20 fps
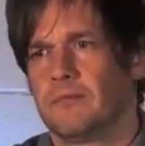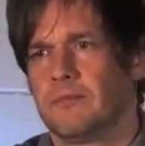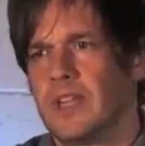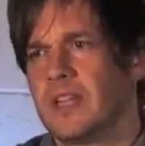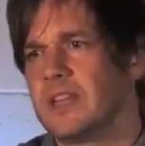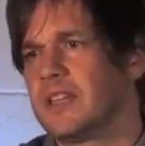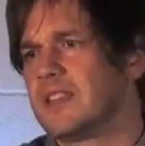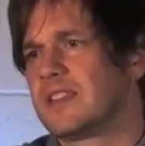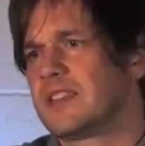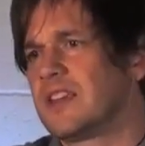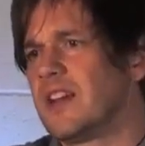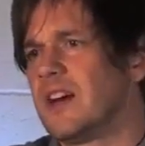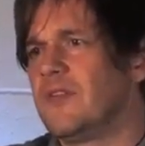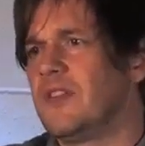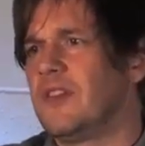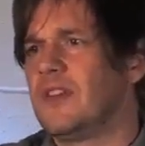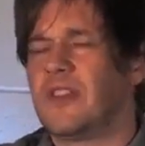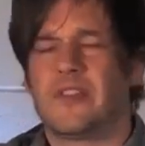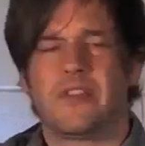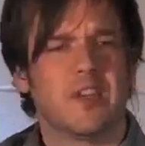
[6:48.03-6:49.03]
They
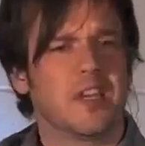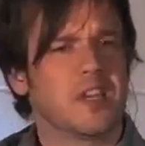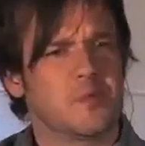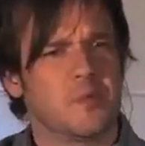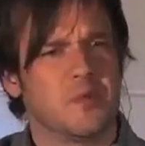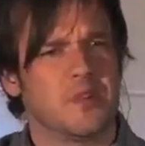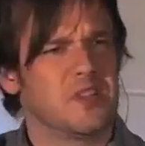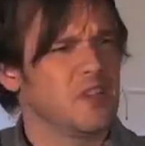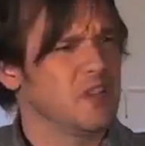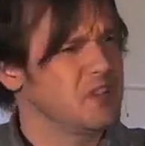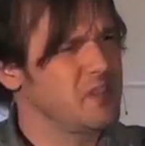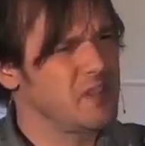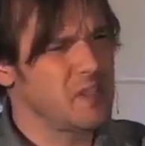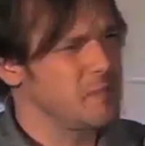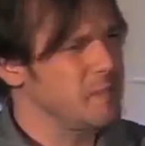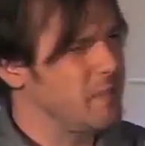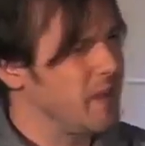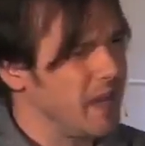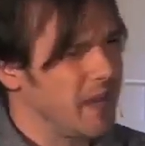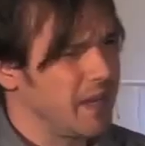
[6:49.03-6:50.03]
discover that things were just as
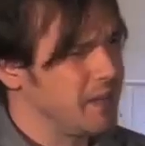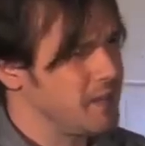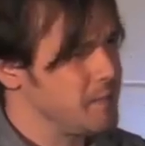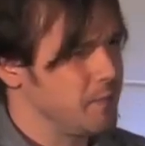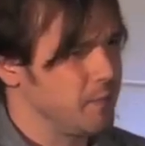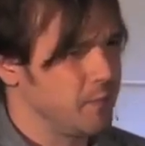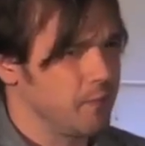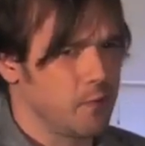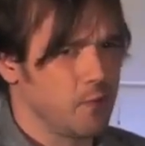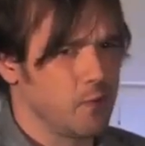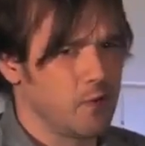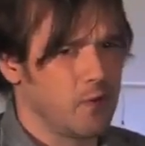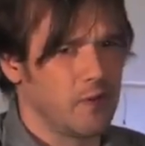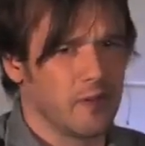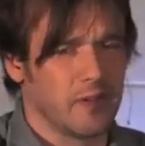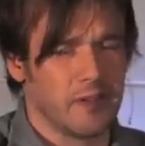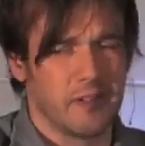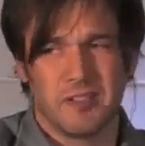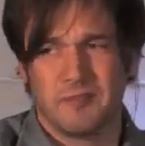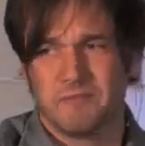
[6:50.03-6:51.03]
bad as before,
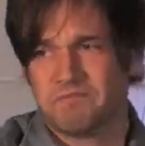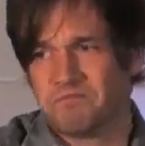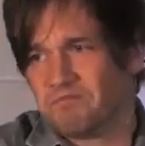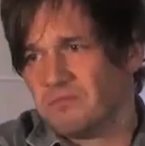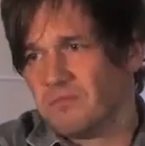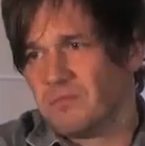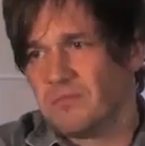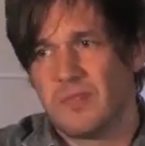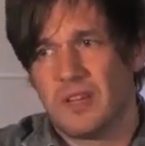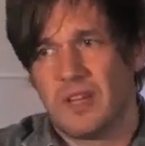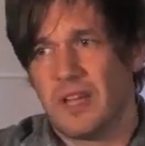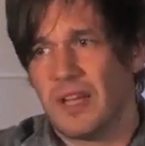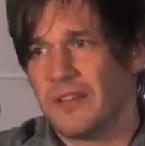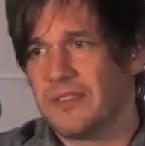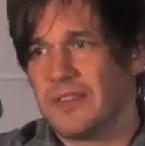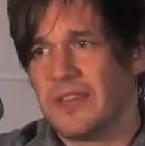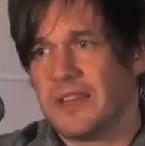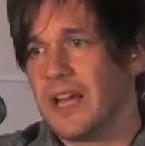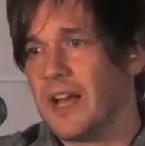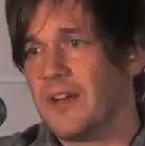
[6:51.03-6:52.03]

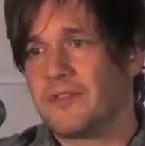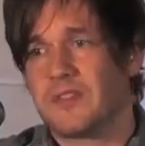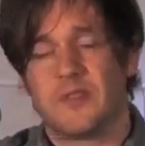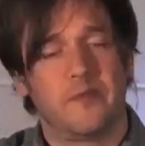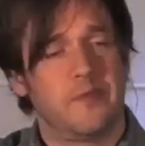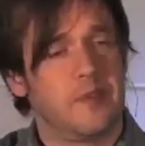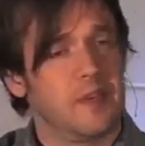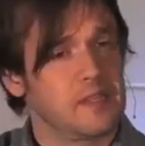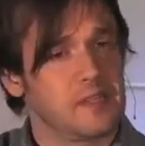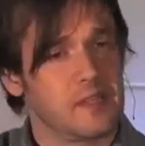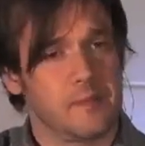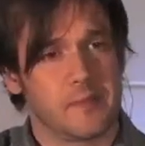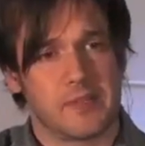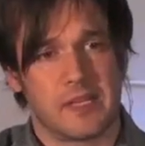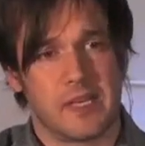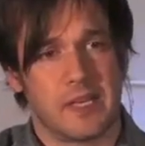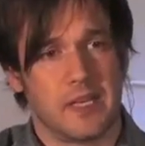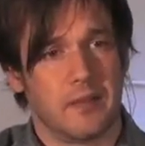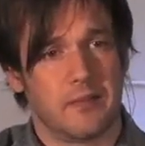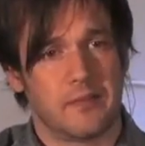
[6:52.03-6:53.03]
and they'd have to face
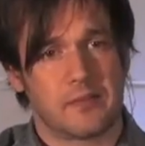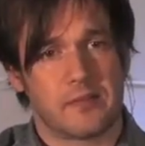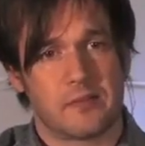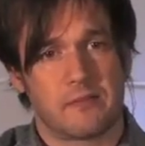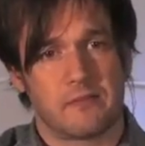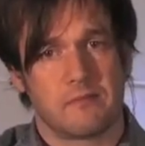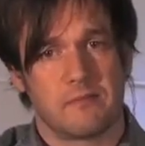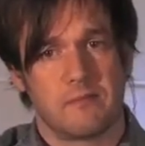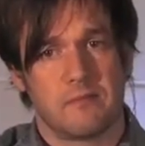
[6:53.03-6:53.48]
themselves.